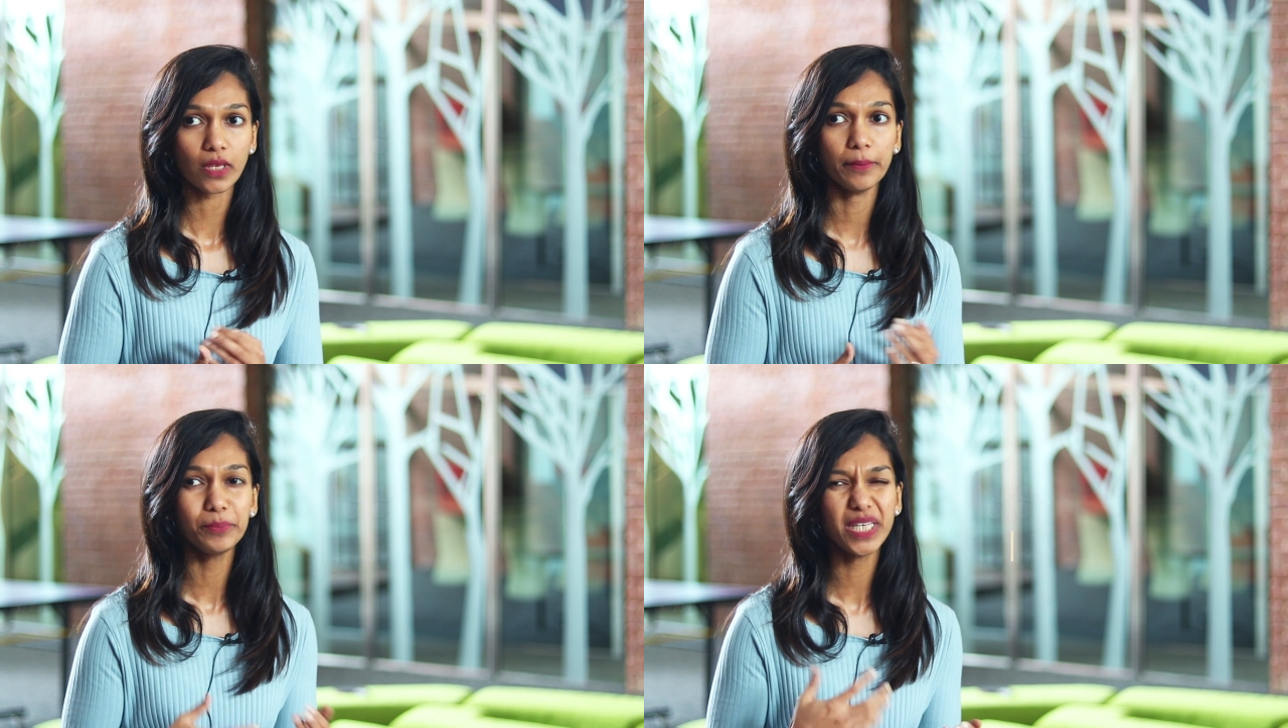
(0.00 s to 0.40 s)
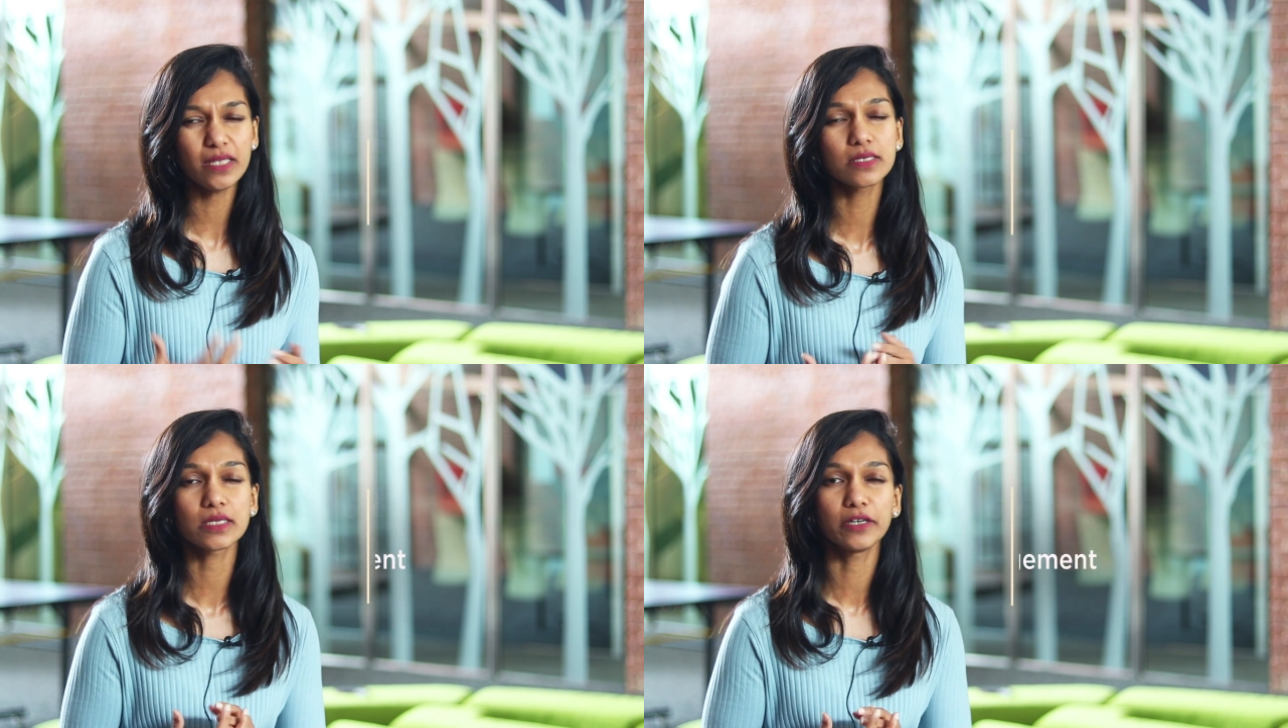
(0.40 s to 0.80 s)

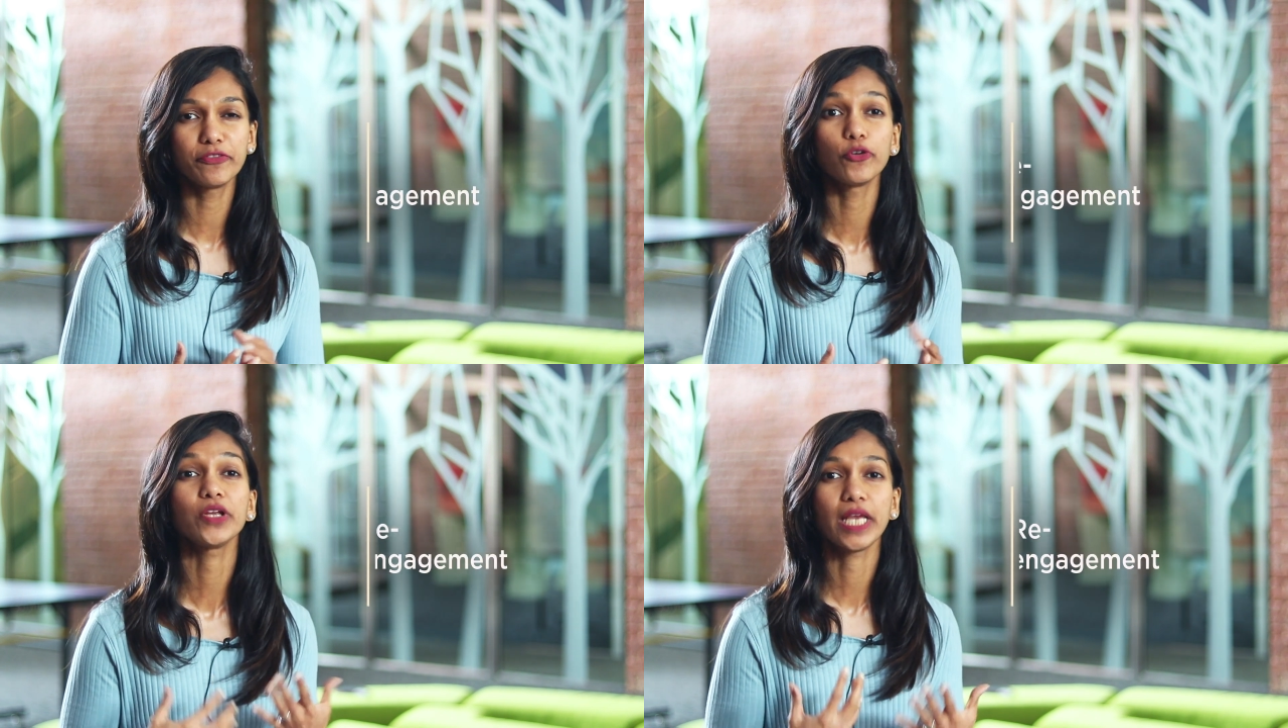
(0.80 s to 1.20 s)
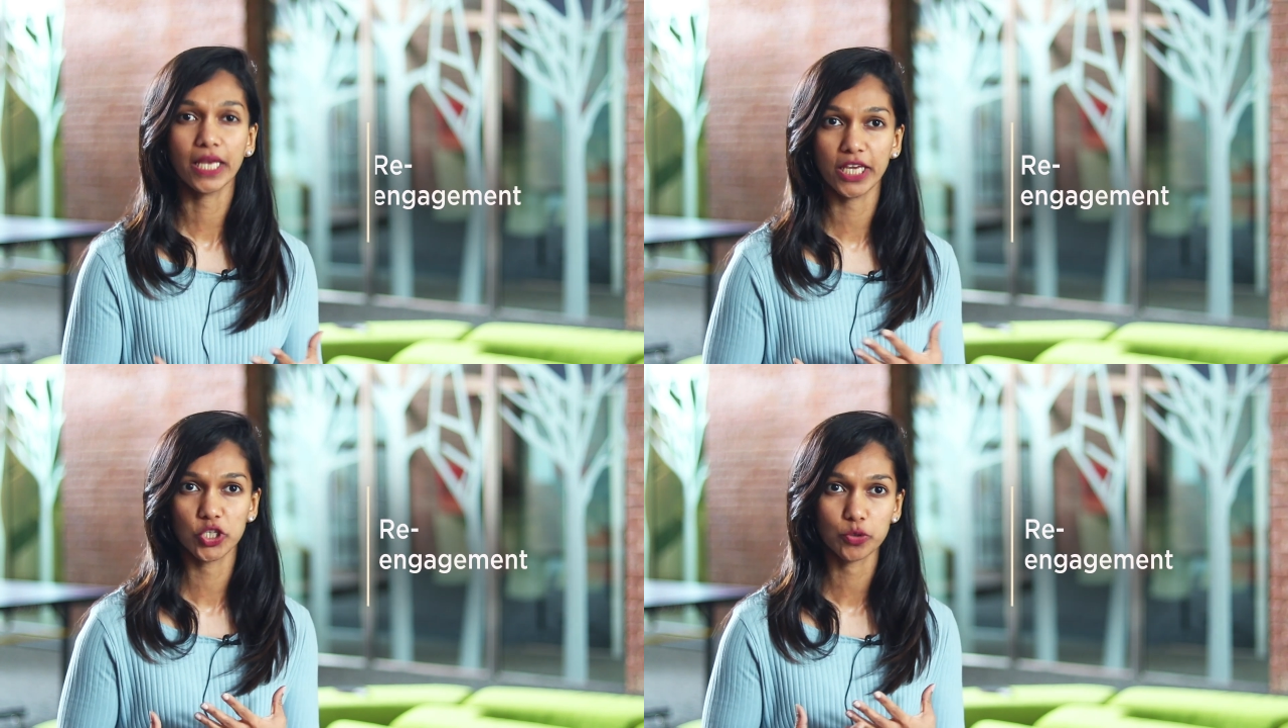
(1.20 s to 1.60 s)
means of
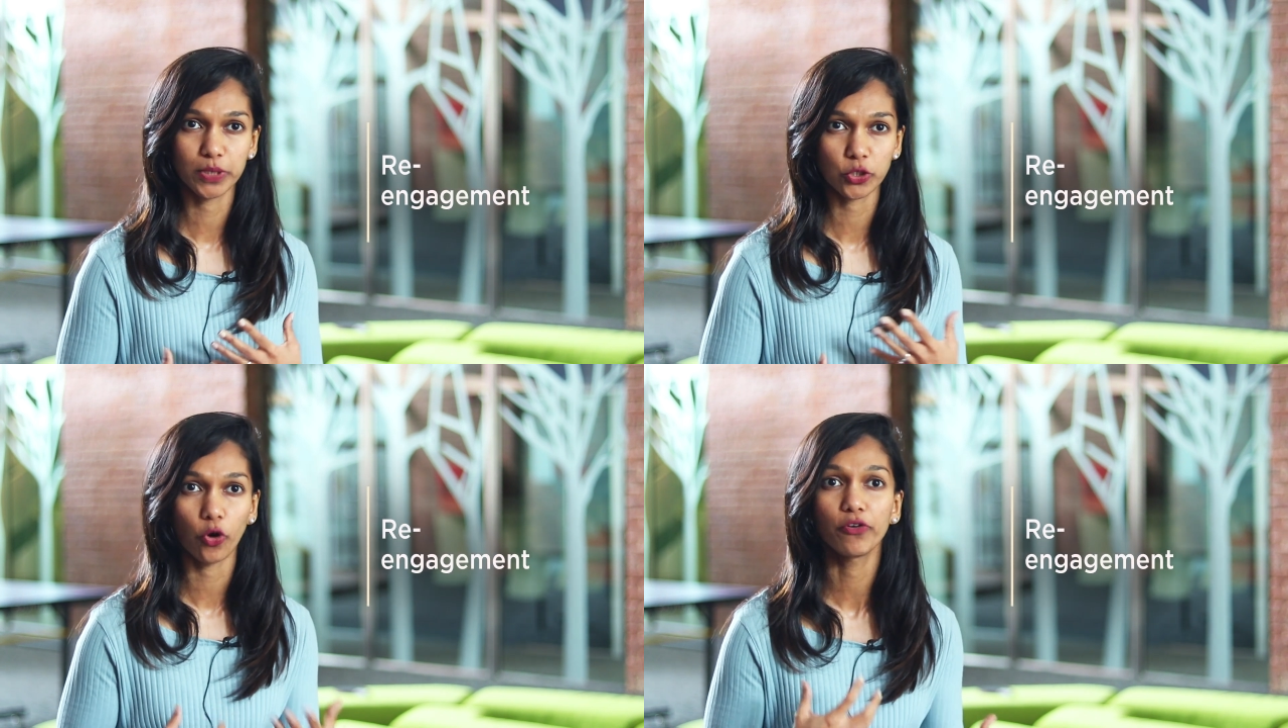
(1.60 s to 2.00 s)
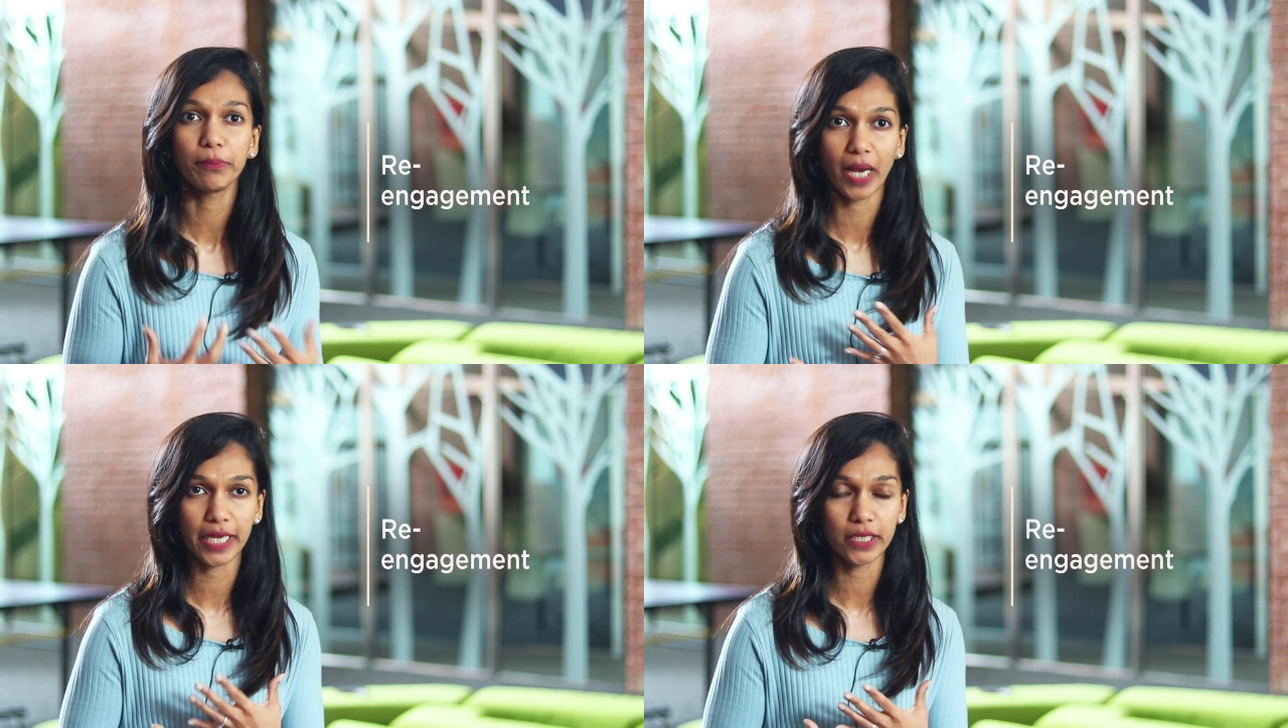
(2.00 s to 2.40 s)
re-engagement or
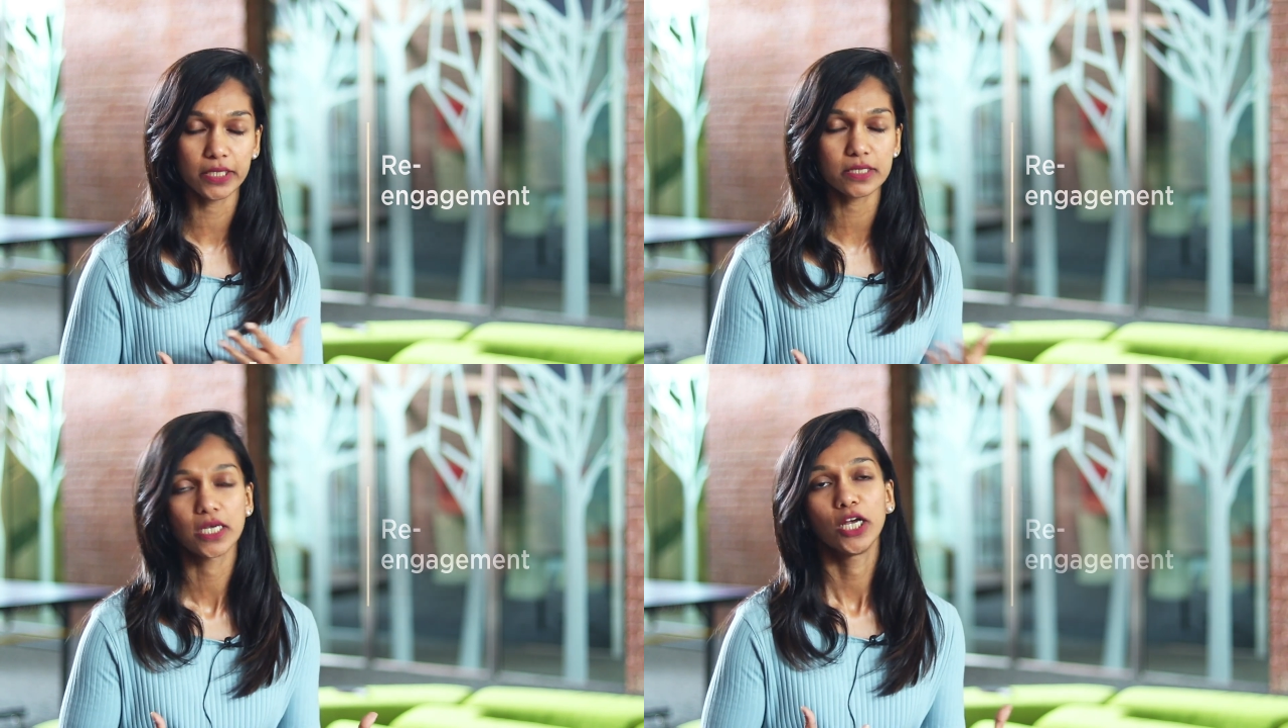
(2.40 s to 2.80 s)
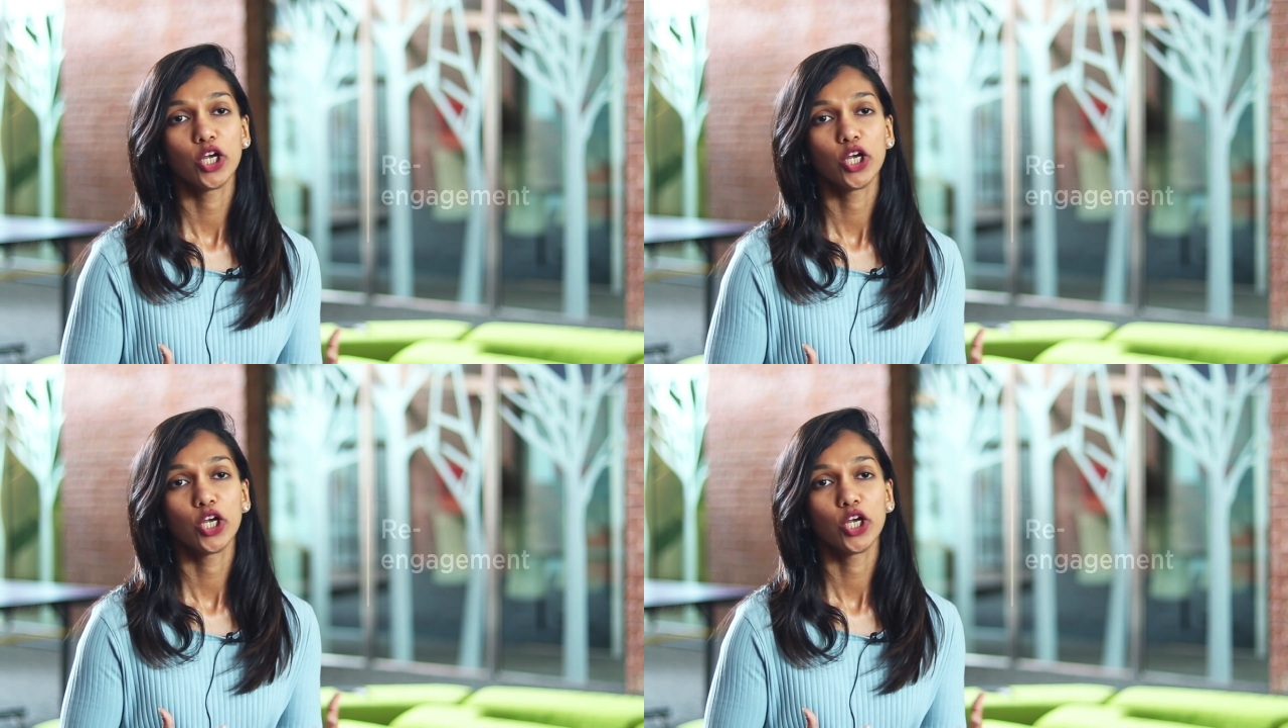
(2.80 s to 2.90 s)
reminders.